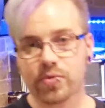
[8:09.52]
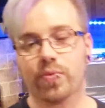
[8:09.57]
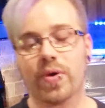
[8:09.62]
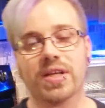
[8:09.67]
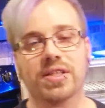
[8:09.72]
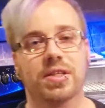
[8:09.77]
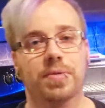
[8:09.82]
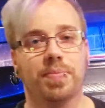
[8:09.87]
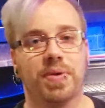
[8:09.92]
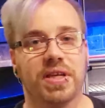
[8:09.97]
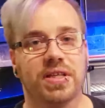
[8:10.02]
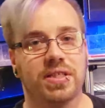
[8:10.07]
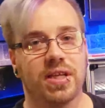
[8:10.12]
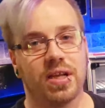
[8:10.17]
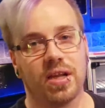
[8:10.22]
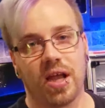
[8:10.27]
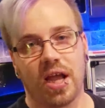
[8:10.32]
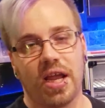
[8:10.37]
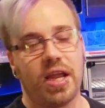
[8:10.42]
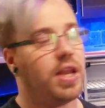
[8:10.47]
recipe
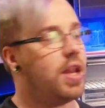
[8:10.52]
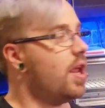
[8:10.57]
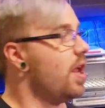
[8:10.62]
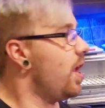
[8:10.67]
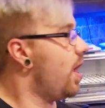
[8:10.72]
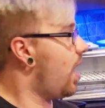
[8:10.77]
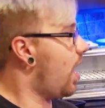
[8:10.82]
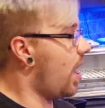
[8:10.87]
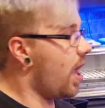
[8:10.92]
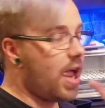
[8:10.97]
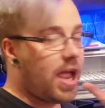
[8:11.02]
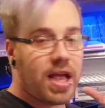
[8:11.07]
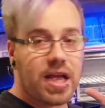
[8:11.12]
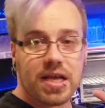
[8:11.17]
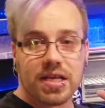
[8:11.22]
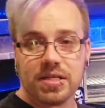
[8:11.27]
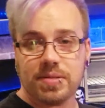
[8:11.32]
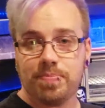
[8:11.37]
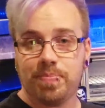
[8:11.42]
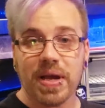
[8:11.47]
tonight
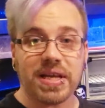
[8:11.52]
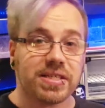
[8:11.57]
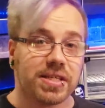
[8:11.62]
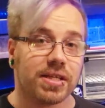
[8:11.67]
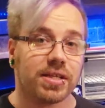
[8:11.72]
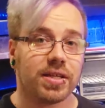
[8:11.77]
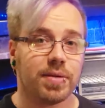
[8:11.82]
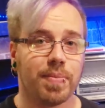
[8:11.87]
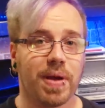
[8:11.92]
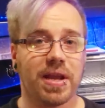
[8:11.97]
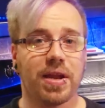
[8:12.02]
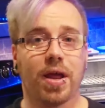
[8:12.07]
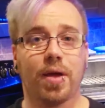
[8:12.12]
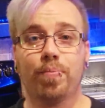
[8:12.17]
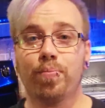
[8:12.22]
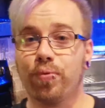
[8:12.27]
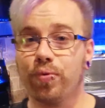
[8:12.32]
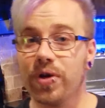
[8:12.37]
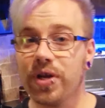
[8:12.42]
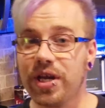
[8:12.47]
has basically been a
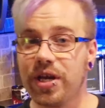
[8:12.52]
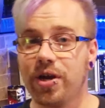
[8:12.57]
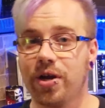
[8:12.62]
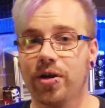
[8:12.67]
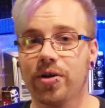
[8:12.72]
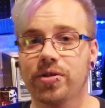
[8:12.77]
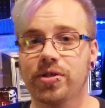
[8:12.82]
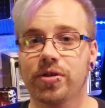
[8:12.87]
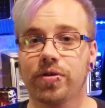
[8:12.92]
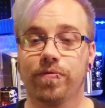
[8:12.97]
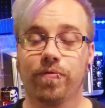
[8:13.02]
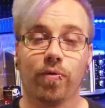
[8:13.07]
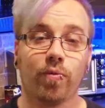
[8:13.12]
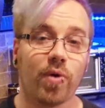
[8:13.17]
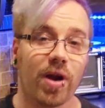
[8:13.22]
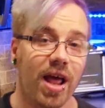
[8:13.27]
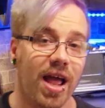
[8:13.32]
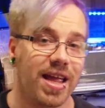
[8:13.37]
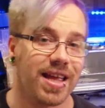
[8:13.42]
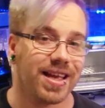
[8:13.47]
precursor for what
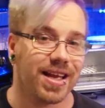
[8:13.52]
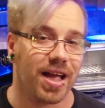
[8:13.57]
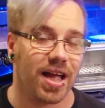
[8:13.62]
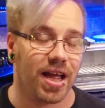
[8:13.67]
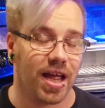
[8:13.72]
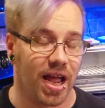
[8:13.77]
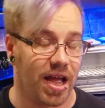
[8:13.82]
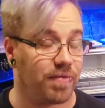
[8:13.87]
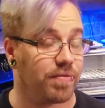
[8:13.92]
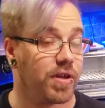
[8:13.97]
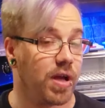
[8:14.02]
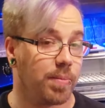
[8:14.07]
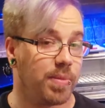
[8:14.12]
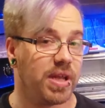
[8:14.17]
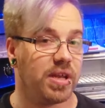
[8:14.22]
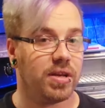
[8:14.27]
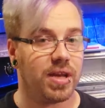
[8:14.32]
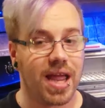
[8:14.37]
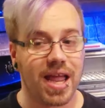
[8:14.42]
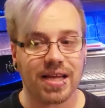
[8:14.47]
I have
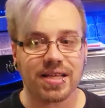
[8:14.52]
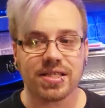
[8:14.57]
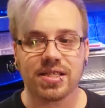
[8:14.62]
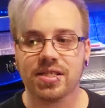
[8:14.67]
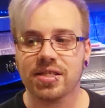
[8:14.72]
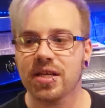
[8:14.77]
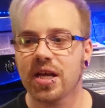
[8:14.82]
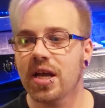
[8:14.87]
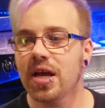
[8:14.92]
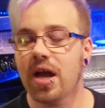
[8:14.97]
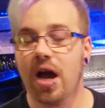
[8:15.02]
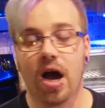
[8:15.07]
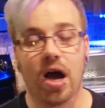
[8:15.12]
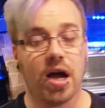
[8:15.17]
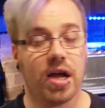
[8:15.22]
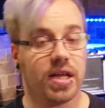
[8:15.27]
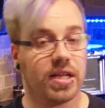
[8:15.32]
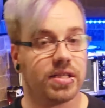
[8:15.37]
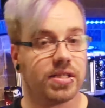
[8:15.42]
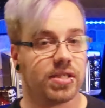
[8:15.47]
coming next.
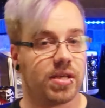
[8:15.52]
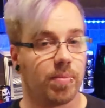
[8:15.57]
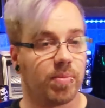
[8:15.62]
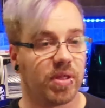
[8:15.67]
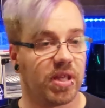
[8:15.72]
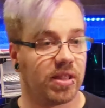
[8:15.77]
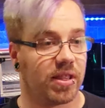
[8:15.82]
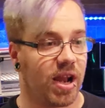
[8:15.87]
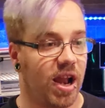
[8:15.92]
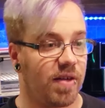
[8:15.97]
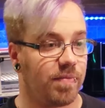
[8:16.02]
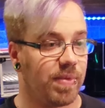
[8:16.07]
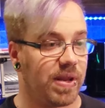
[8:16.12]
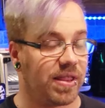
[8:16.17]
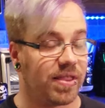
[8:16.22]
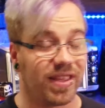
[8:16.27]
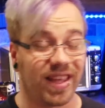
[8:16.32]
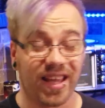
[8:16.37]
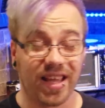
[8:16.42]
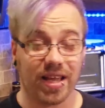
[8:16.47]
It's something that I've been
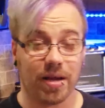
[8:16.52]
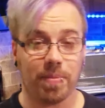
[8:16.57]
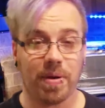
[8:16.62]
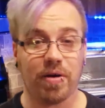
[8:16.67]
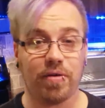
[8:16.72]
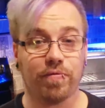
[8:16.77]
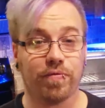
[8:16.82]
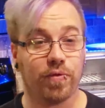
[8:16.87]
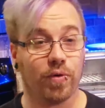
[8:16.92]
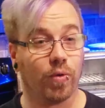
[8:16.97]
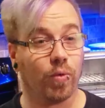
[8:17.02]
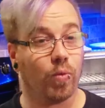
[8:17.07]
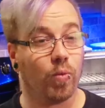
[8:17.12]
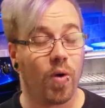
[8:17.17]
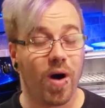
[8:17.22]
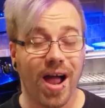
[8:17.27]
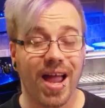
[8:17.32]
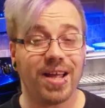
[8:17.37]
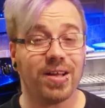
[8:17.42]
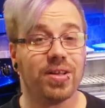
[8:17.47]
thinking about for a
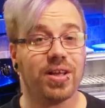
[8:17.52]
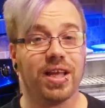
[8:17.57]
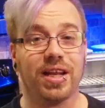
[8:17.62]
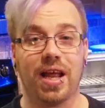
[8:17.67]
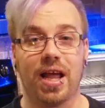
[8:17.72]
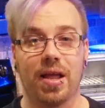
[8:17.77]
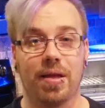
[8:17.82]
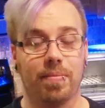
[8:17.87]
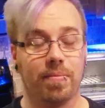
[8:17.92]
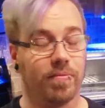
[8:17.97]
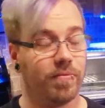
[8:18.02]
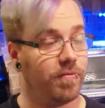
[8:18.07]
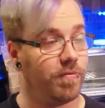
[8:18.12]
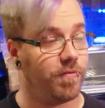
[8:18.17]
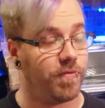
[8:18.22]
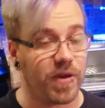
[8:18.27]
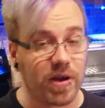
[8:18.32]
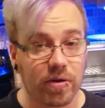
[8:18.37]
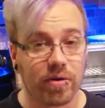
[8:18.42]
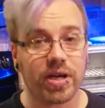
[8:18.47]
while, and I am
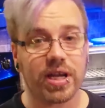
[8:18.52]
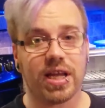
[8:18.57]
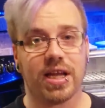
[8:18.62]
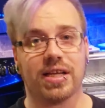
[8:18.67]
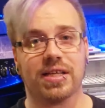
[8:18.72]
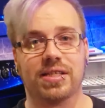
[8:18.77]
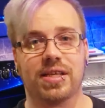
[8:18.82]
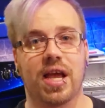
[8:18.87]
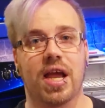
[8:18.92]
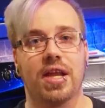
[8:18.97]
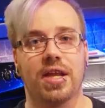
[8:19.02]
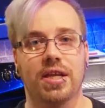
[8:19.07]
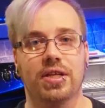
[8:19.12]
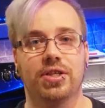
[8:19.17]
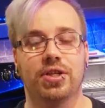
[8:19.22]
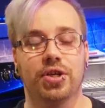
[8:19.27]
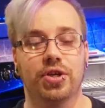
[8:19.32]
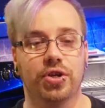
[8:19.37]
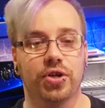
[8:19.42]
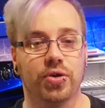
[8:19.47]
very excited
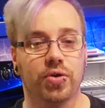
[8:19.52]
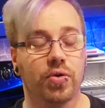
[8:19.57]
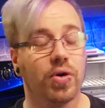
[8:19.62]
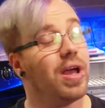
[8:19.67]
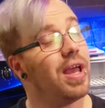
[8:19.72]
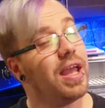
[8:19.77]
to do.